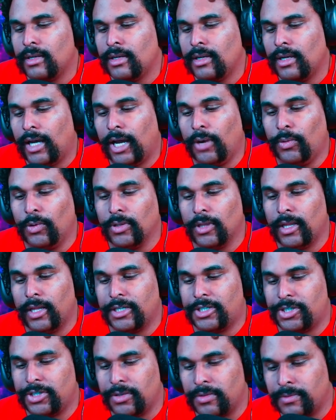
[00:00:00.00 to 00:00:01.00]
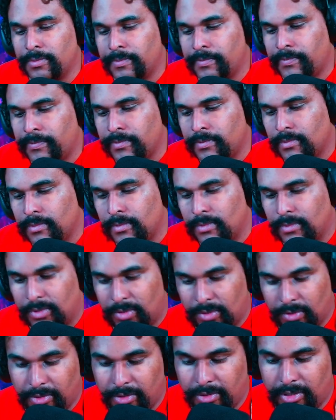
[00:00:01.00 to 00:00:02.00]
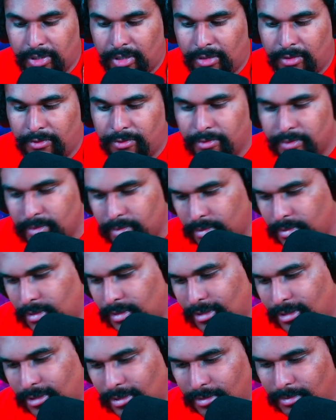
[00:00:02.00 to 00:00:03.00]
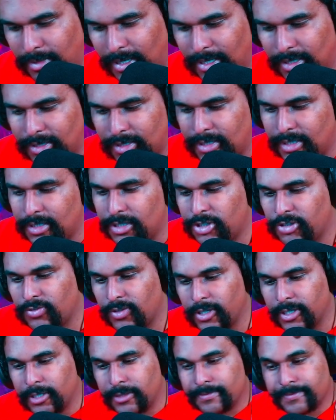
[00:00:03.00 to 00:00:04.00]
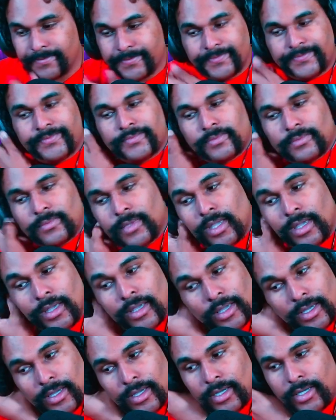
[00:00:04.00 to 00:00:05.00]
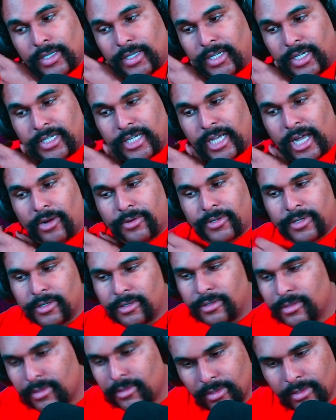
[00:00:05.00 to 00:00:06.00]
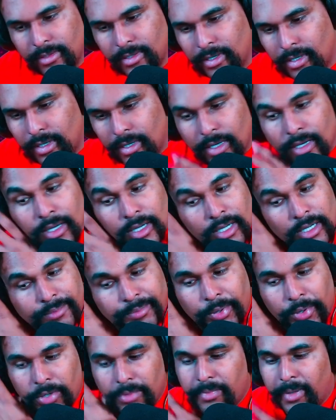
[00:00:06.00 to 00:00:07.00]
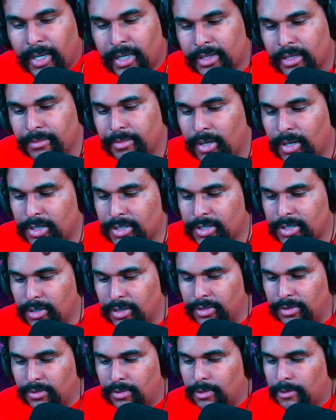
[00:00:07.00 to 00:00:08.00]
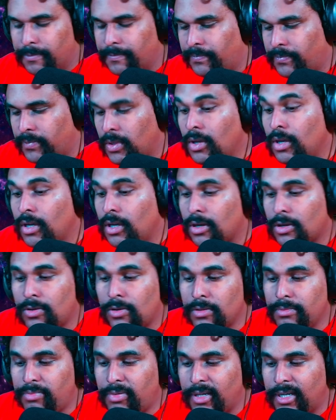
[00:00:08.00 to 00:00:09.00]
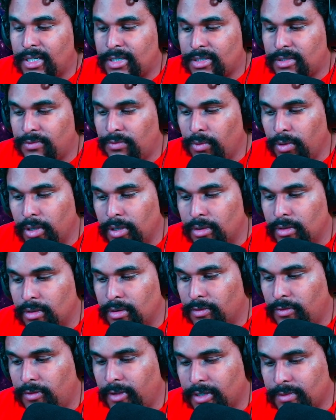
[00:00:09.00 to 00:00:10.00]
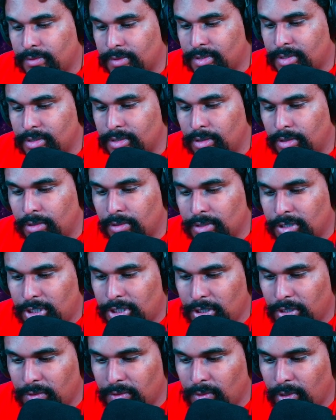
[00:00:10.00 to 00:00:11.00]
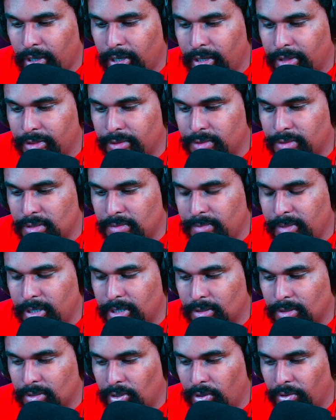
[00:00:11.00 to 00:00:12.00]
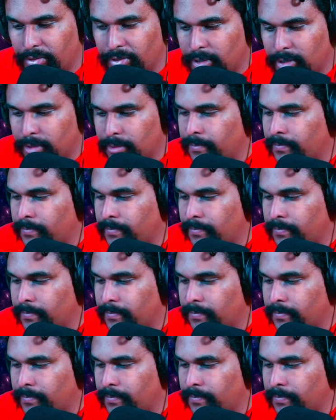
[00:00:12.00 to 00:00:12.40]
I won't let you. Suit yourself, the old man said, shrugging. Get out. He pulled back the boxcar door. A cold blast of wind, flecked with snow, chilled Ryan through his meager clothing.